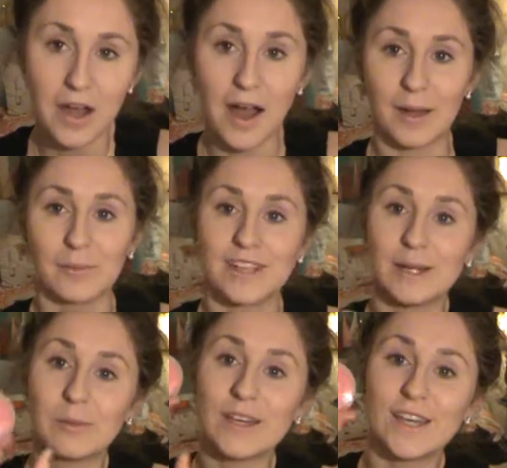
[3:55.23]
I'm going
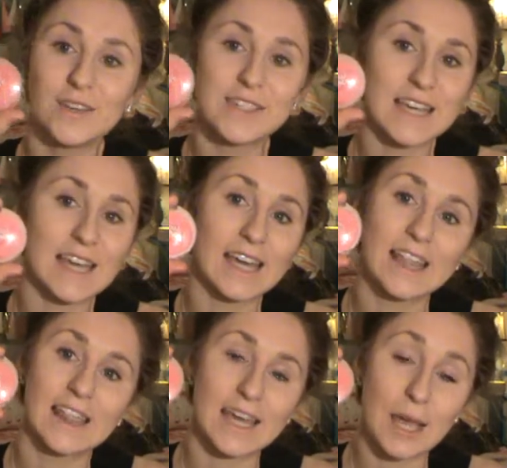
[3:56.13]
to be
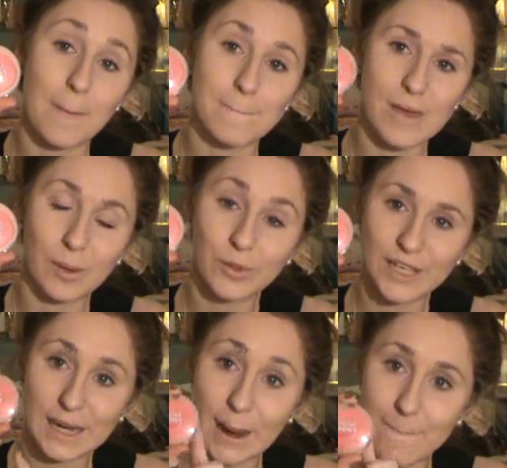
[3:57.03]
using the
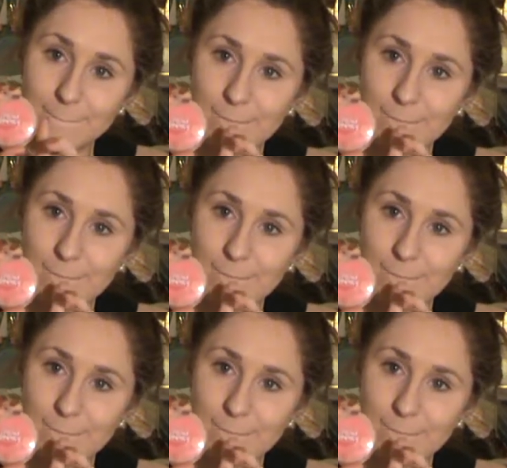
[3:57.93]
Maybelline